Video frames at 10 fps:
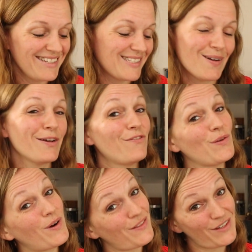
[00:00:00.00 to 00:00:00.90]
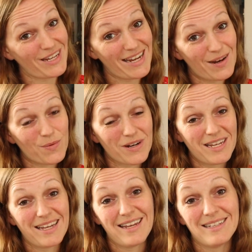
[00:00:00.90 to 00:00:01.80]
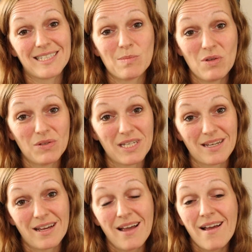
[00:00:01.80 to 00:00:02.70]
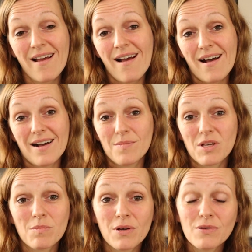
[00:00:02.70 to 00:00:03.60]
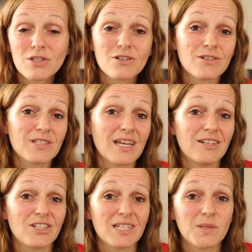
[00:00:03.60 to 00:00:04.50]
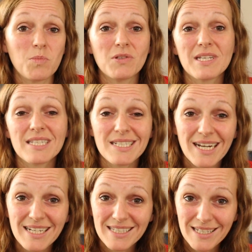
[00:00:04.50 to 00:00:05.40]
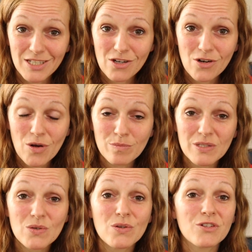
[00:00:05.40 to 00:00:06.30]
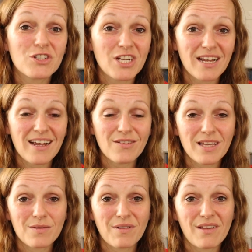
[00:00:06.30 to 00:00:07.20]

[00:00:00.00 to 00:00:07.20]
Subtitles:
So if you are looking at working in some music composers and just music studies into your homeschool, check out that